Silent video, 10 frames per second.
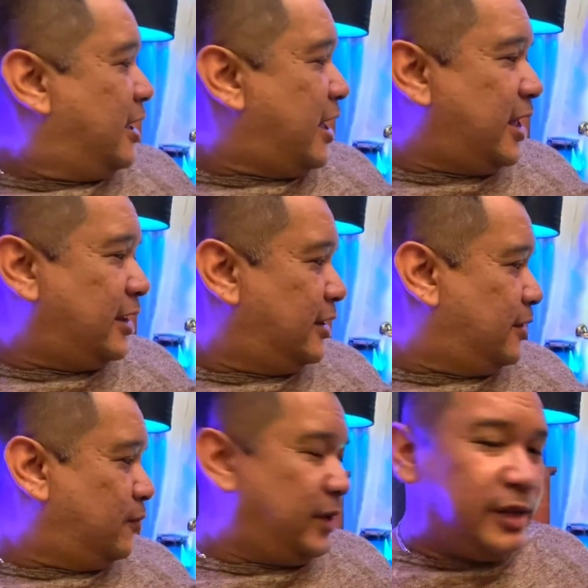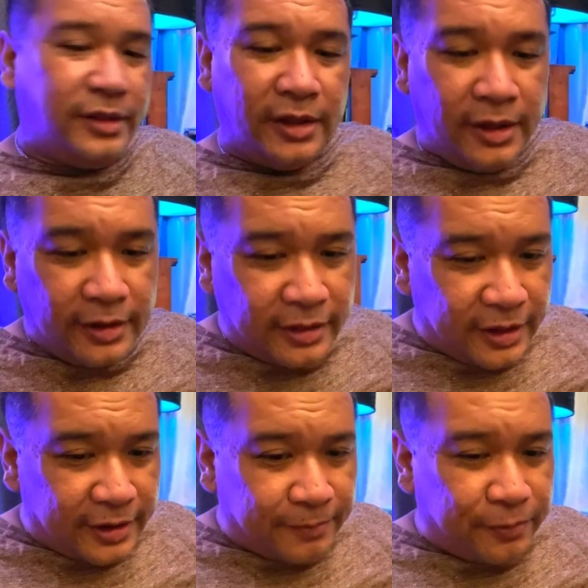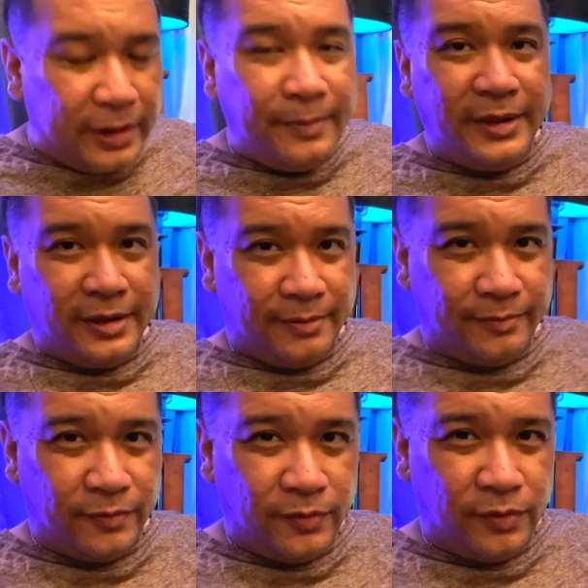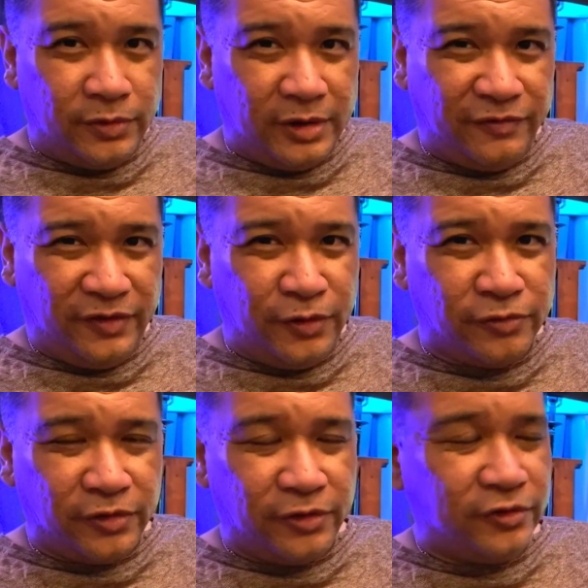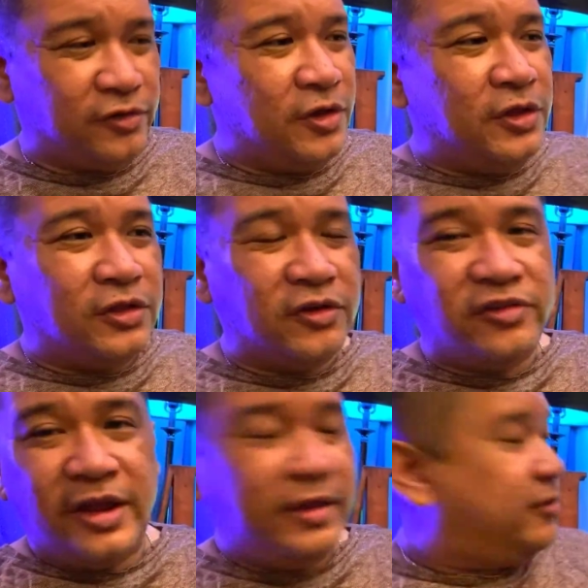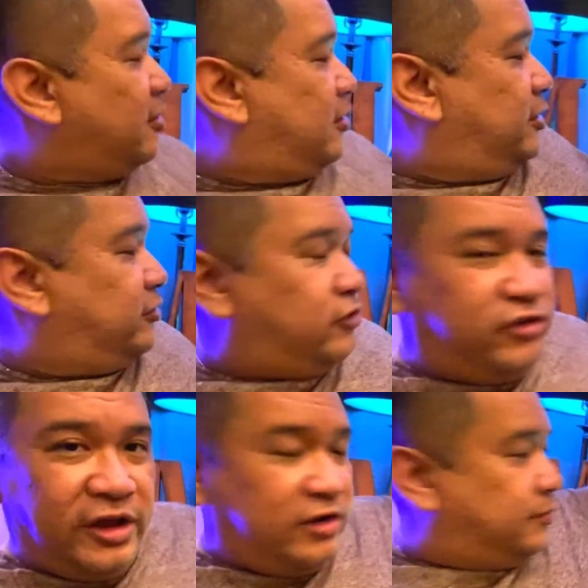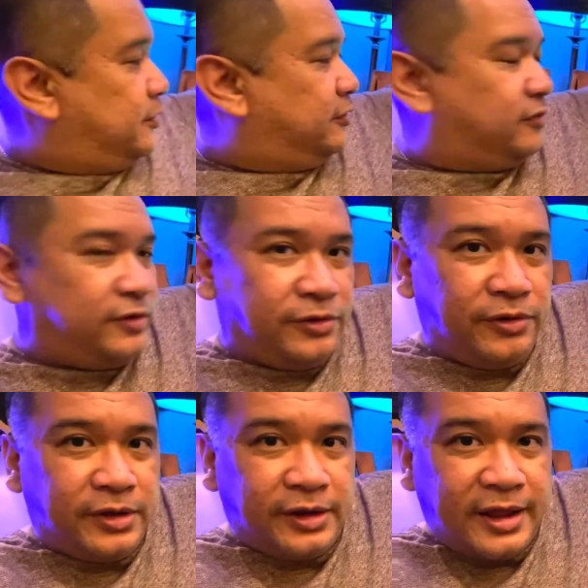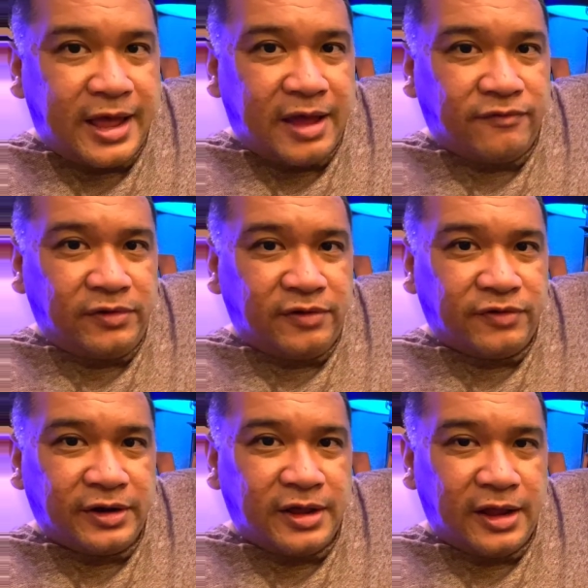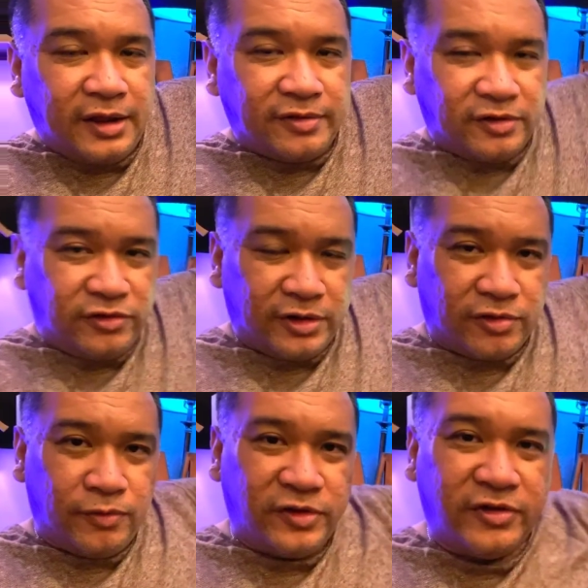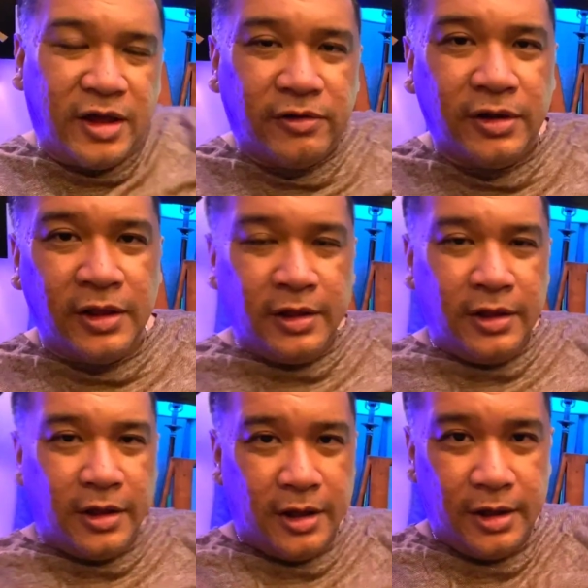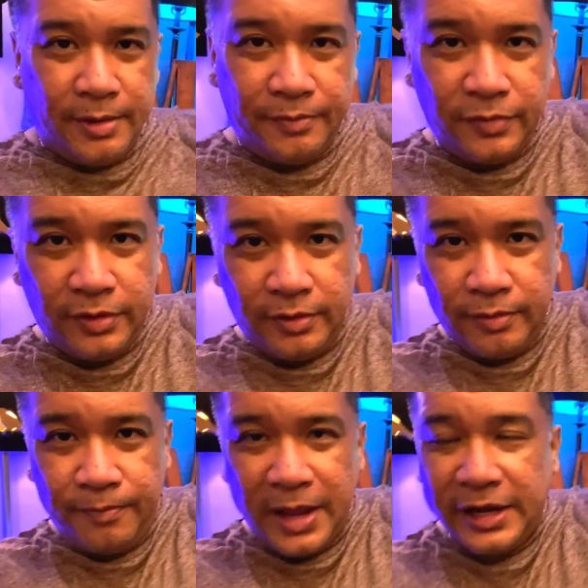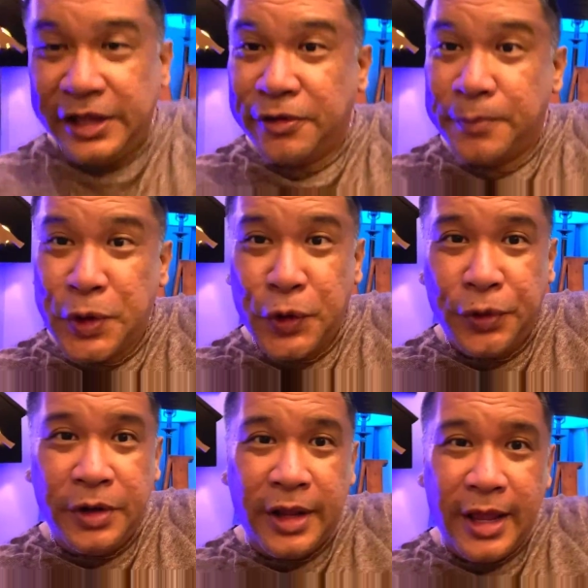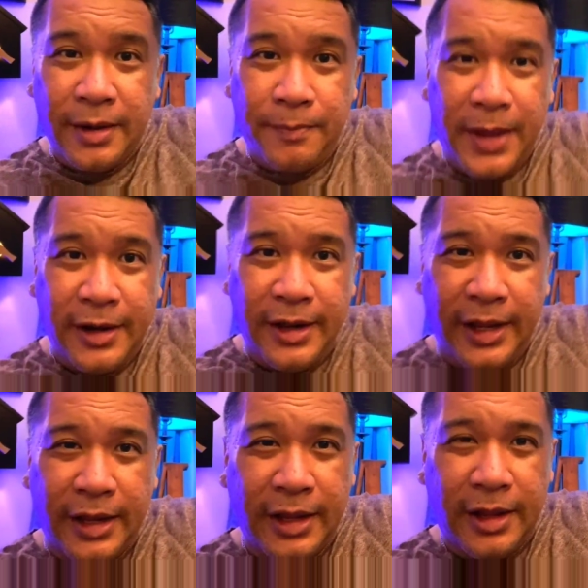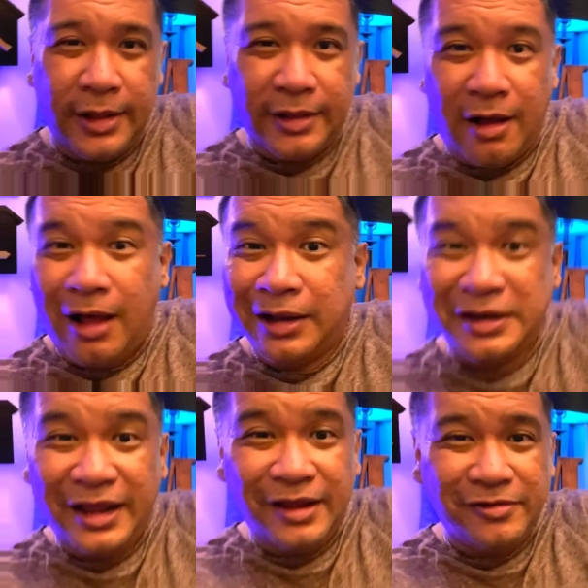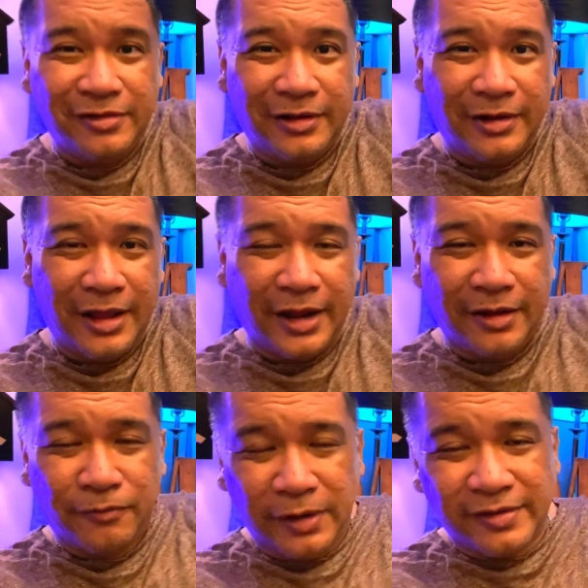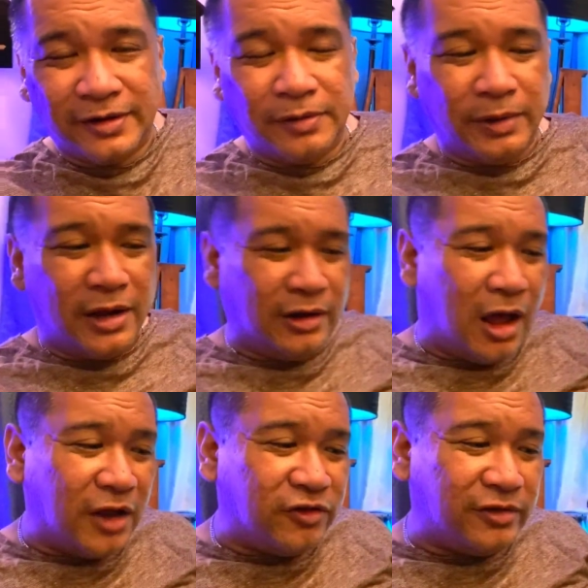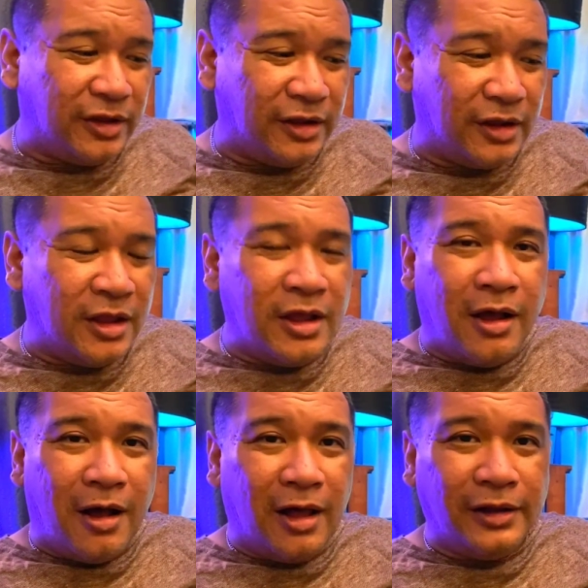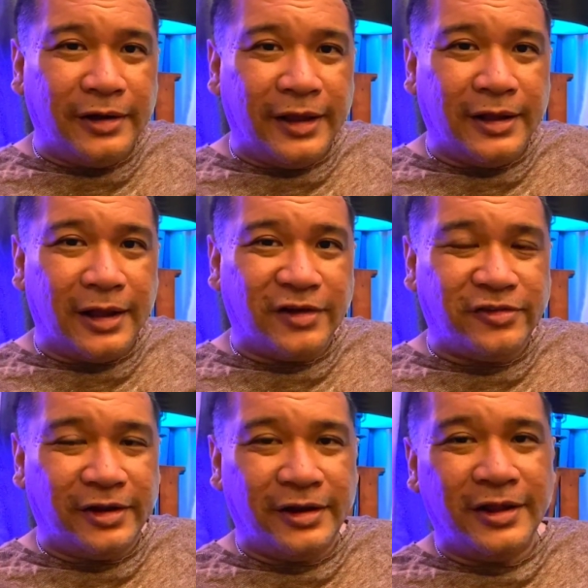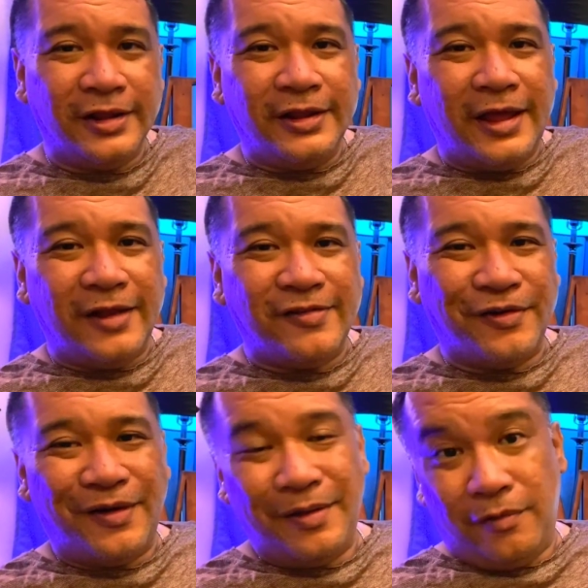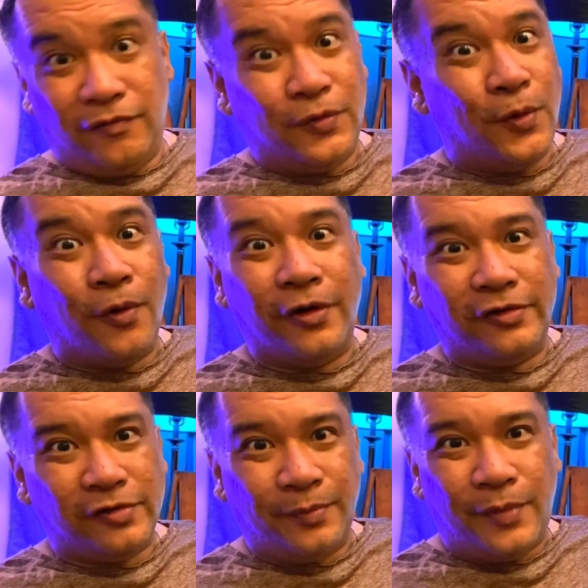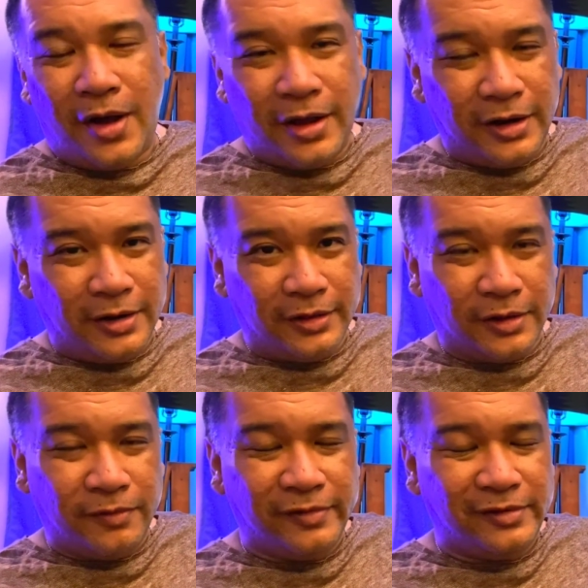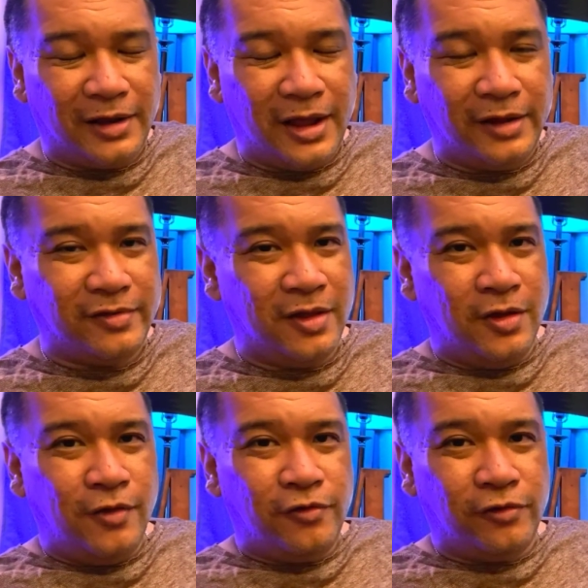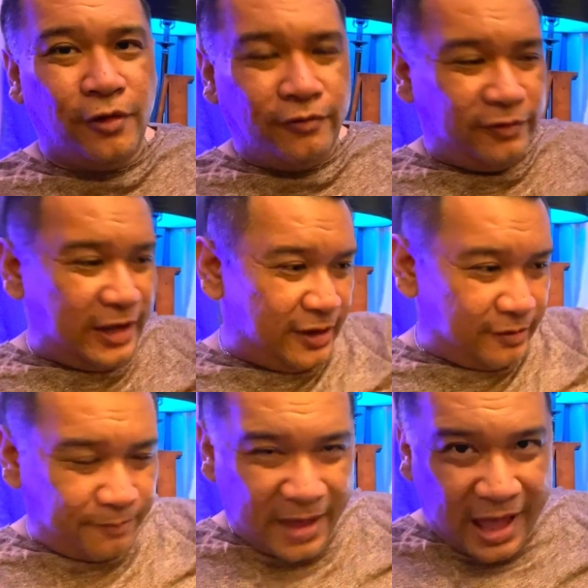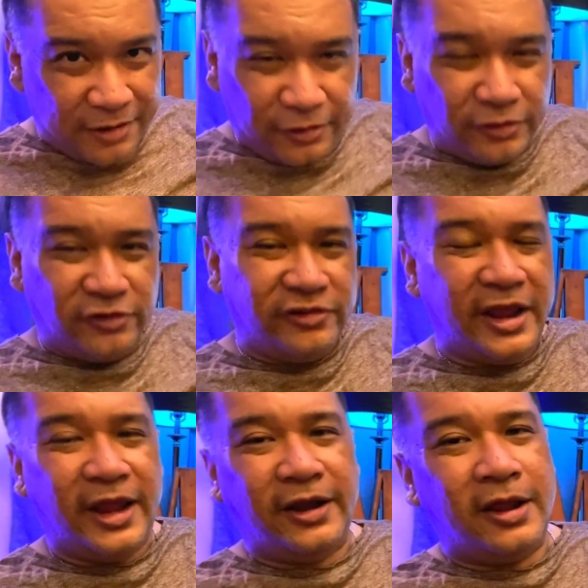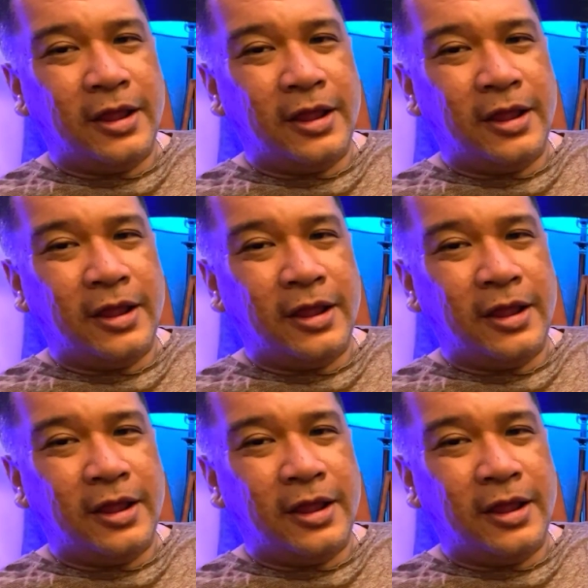And with the premium diffusers, the shades are interchangeable. So you can have different kinds that you can switch out um, pending your mood and pending uh, the holidays. Like recently we launched the holiday collection and so I of course bought the crystallized snowflake pattern shade